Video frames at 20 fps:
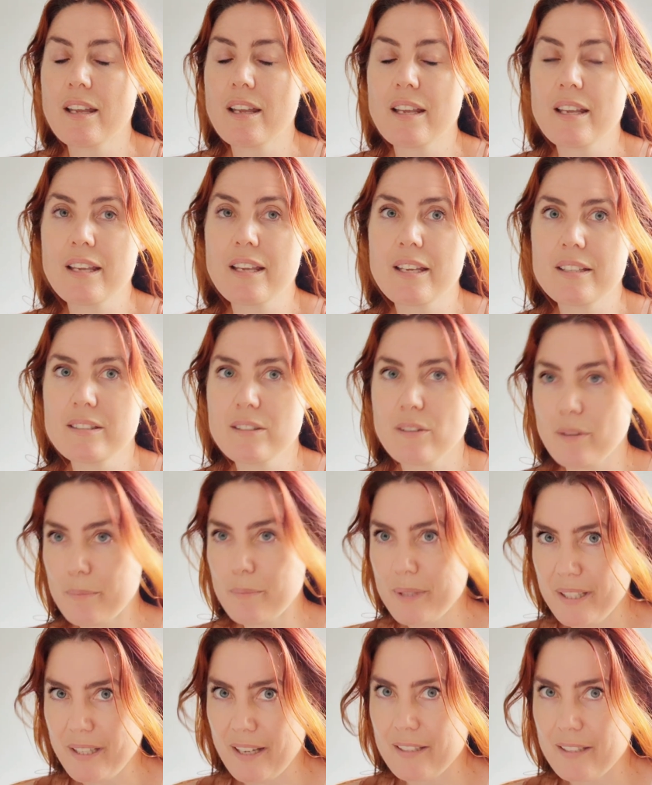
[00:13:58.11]
kids are
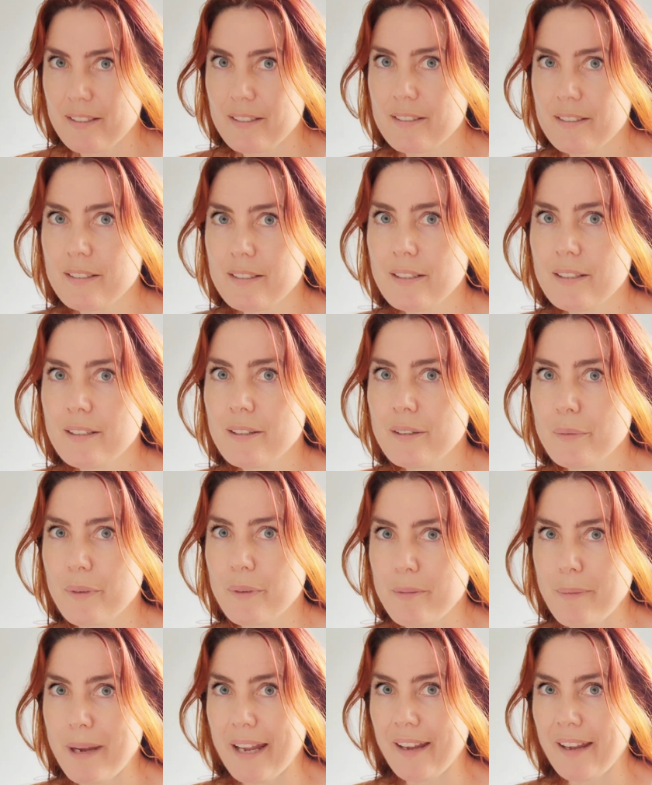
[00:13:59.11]
obsessed with
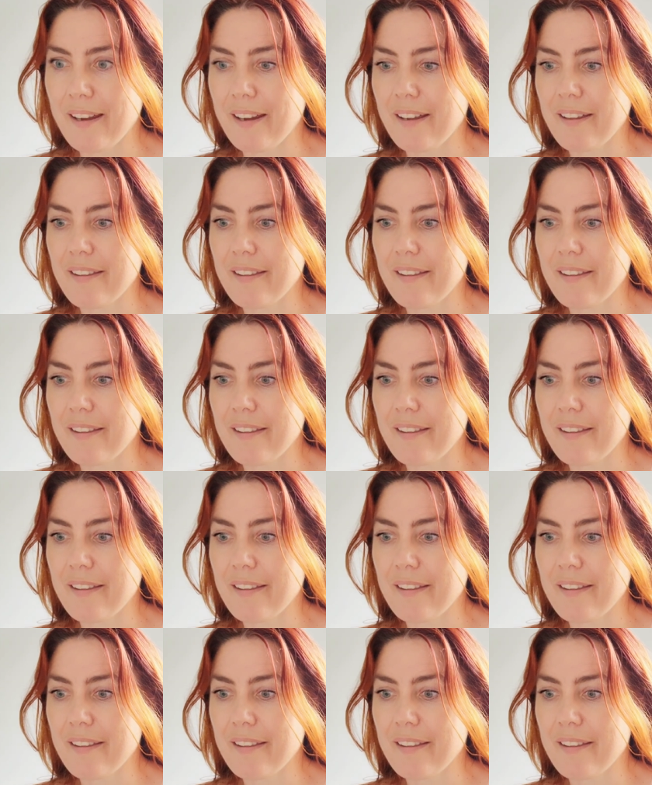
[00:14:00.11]
my hair.